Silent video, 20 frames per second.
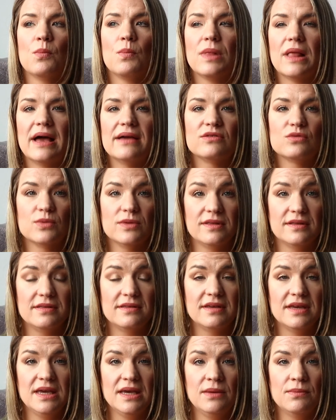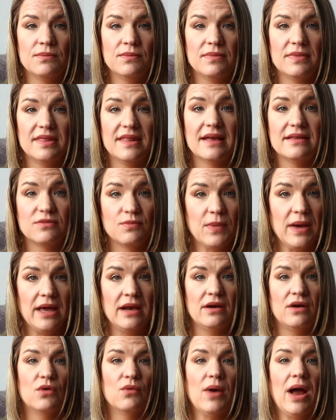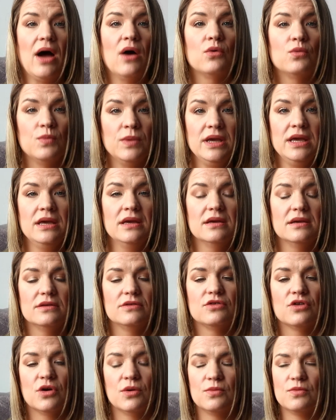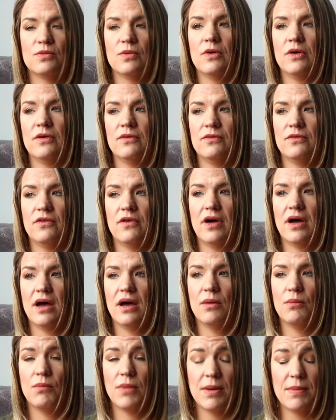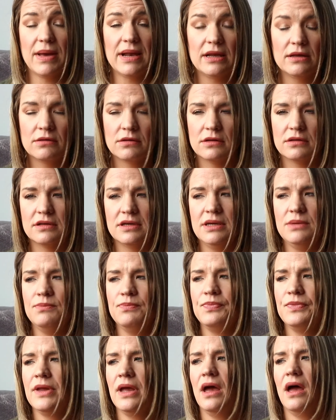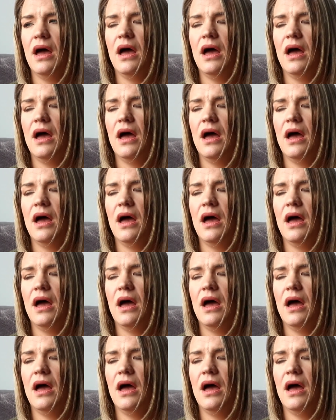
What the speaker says: blessed with the team that's been around me in terms of my medical team,